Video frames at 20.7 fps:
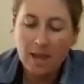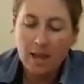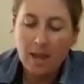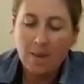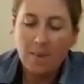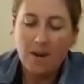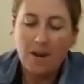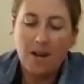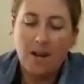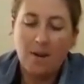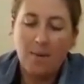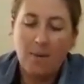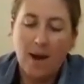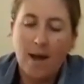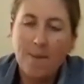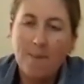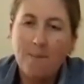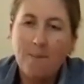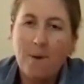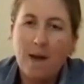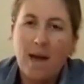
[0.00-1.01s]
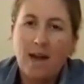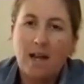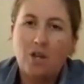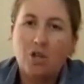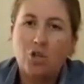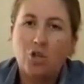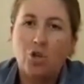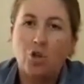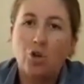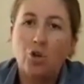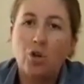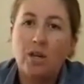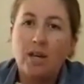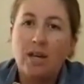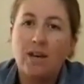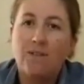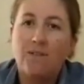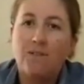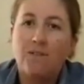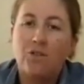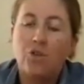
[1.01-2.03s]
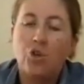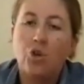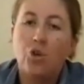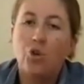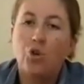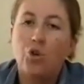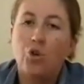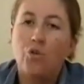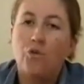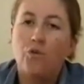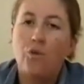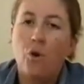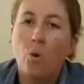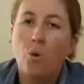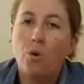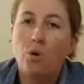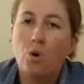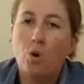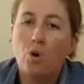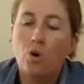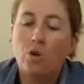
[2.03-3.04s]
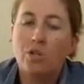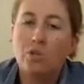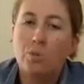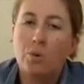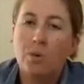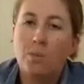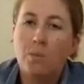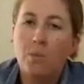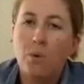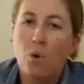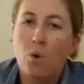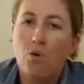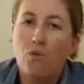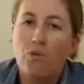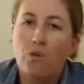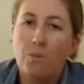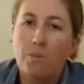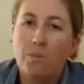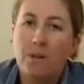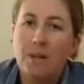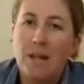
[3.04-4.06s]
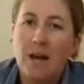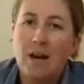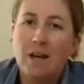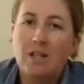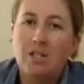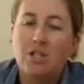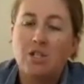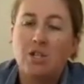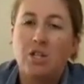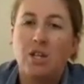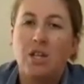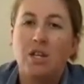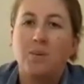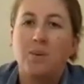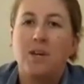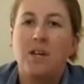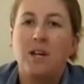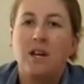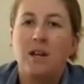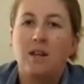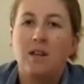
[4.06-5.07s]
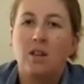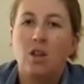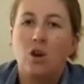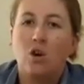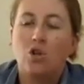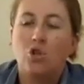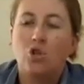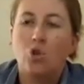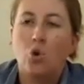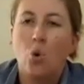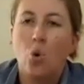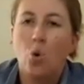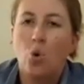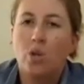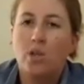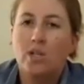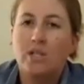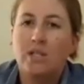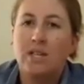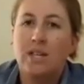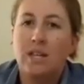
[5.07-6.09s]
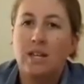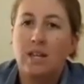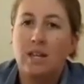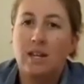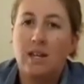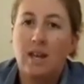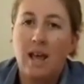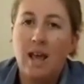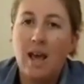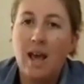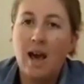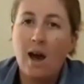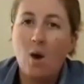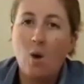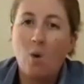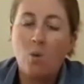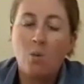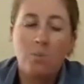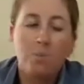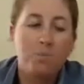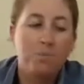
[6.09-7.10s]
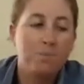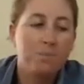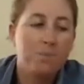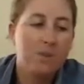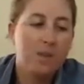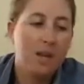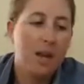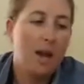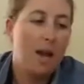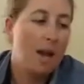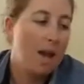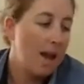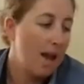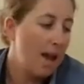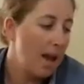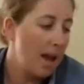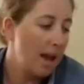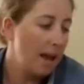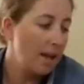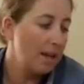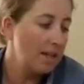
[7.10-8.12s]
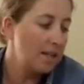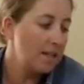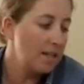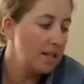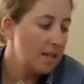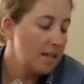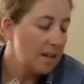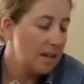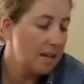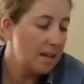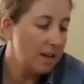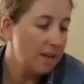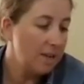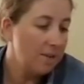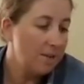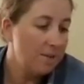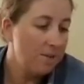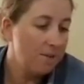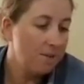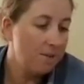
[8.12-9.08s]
But anyway, back to if you do forward orders with ball for plugs, you need to be getting those orders in now. And if